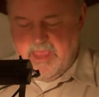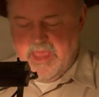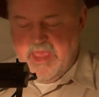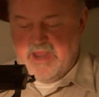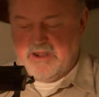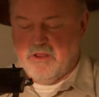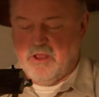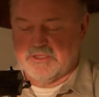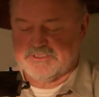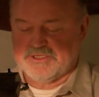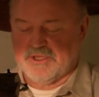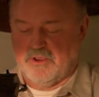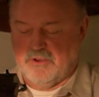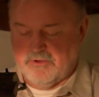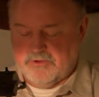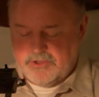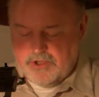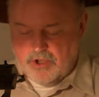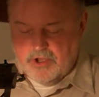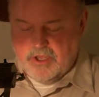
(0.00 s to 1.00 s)
And
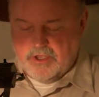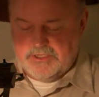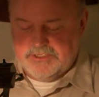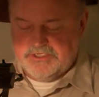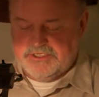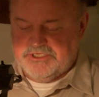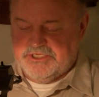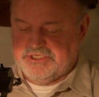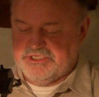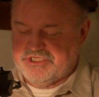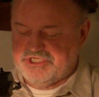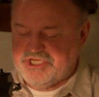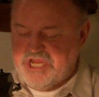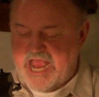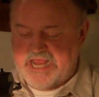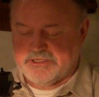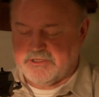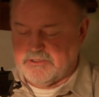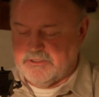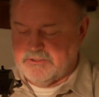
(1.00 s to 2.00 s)
also goods,
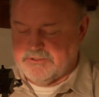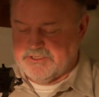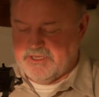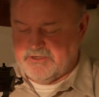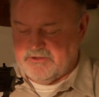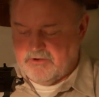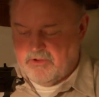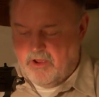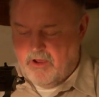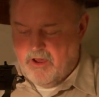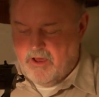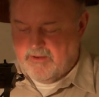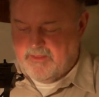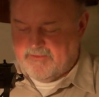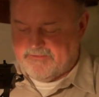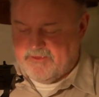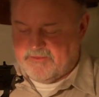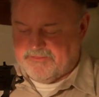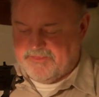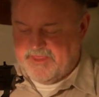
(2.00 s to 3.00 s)
chattels, and
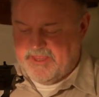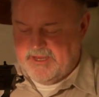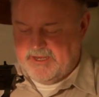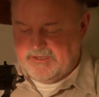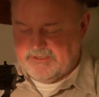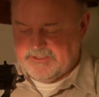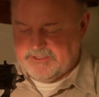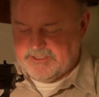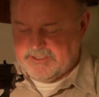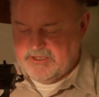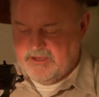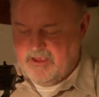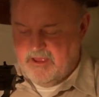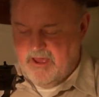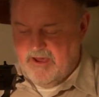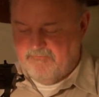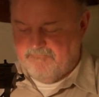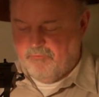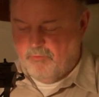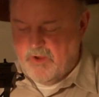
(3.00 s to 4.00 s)
all other things
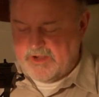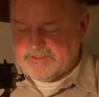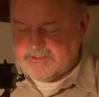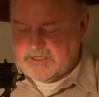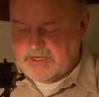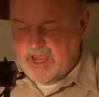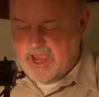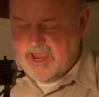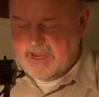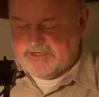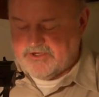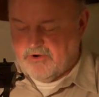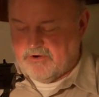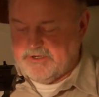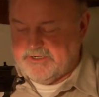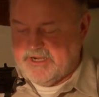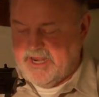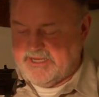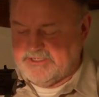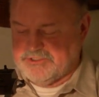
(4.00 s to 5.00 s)
of what kind
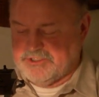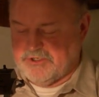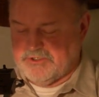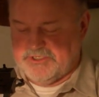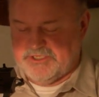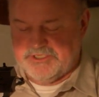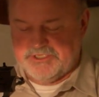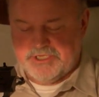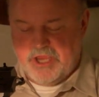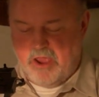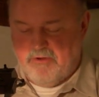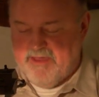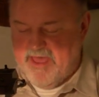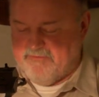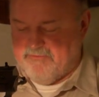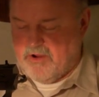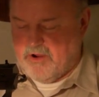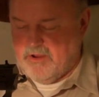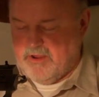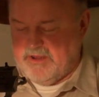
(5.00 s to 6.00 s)
or nature
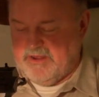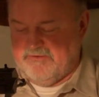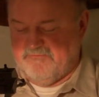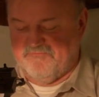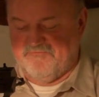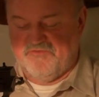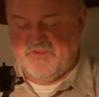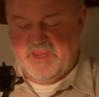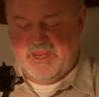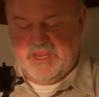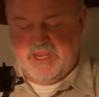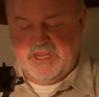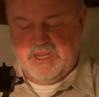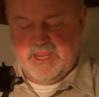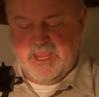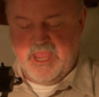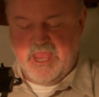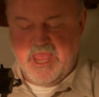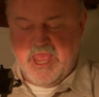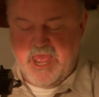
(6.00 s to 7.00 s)
soever in
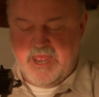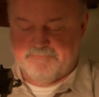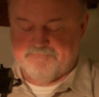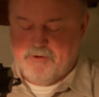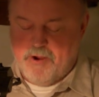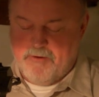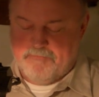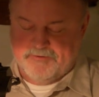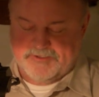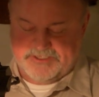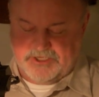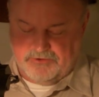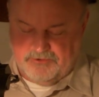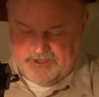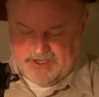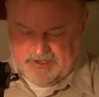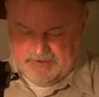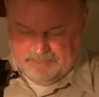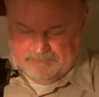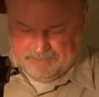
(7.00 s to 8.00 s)
fee and
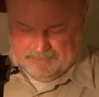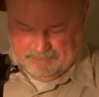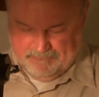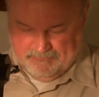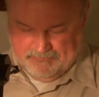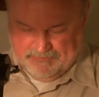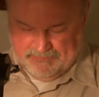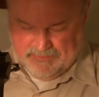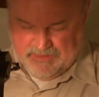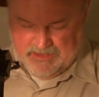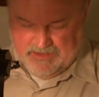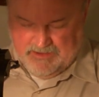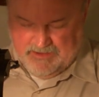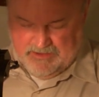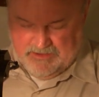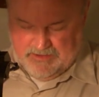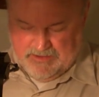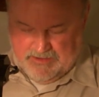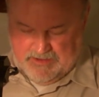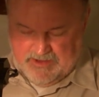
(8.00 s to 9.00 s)
perpetuity,
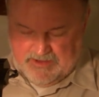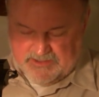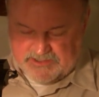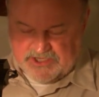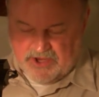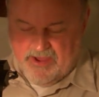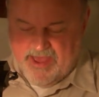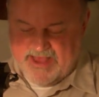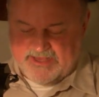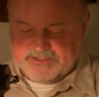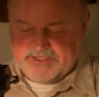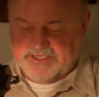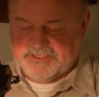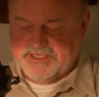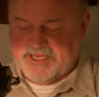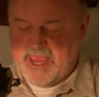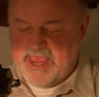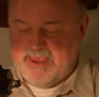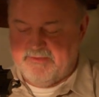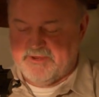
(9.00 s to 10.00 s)
so as the
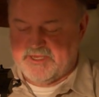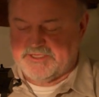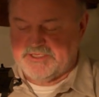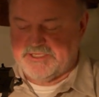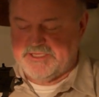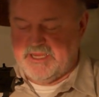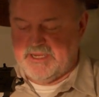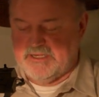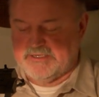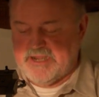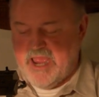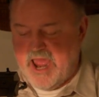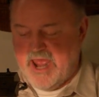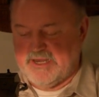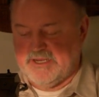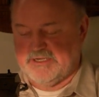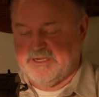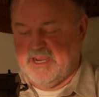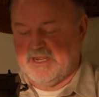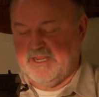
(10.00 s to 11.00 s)
same exceed not
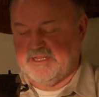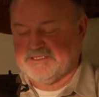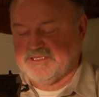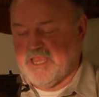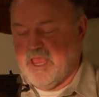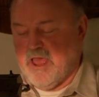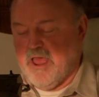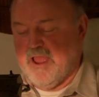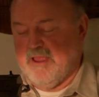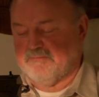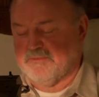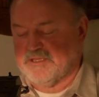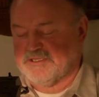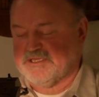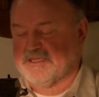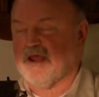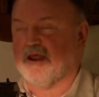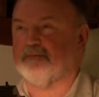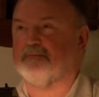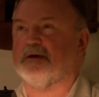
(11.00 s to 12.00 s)
at any time the
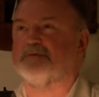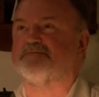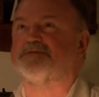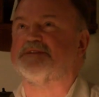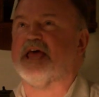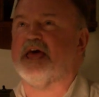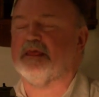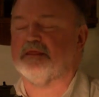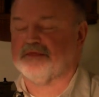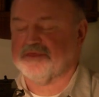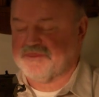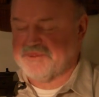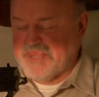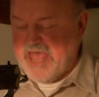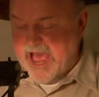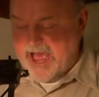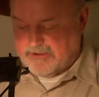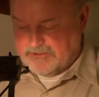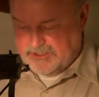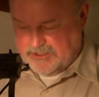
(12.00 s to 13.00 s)
sum of
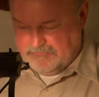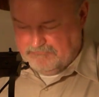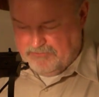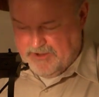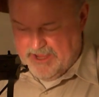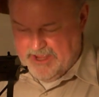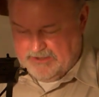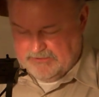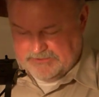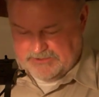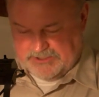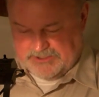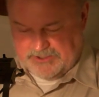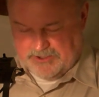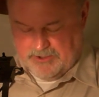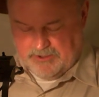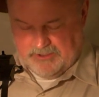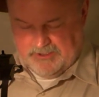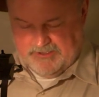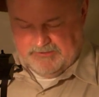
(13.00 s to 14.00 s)
10,000 pounds
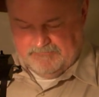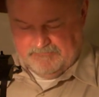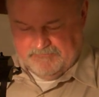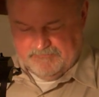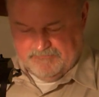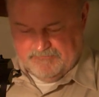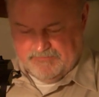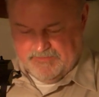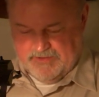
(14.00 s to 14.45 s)
sterling,